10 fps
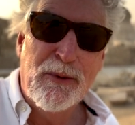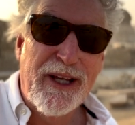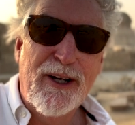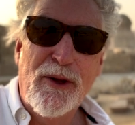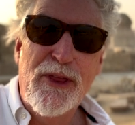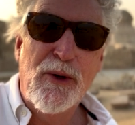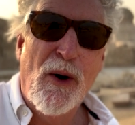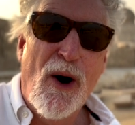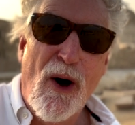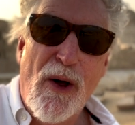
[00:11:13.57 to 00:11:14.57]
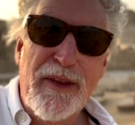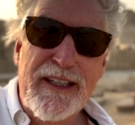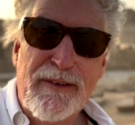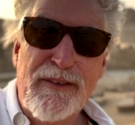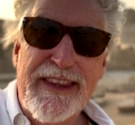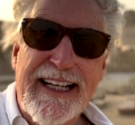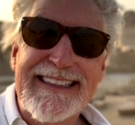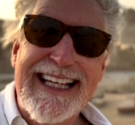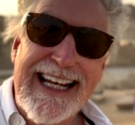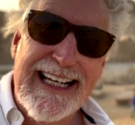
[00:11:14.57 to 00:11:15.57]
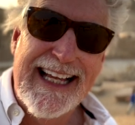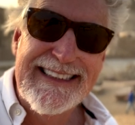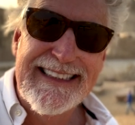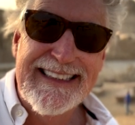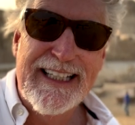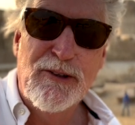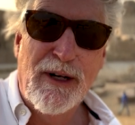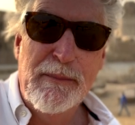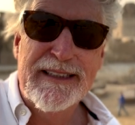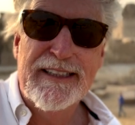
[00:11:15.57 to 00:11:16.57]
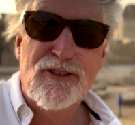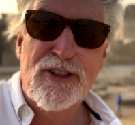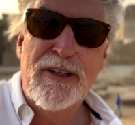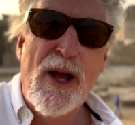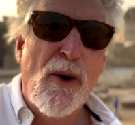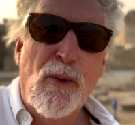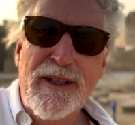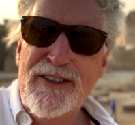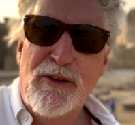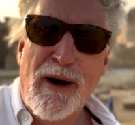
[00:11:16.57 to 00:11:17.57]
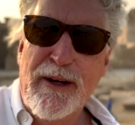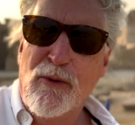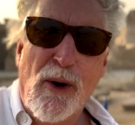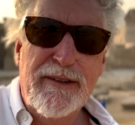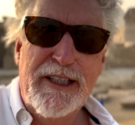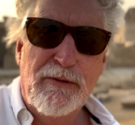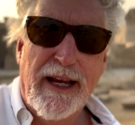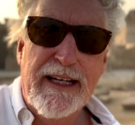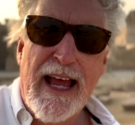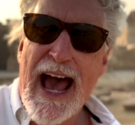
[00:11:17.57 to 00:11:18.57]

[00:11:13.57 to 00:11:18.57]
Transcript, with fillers: We're going to go through all the different things in a licensing agreement, such as what's the right royalty rate,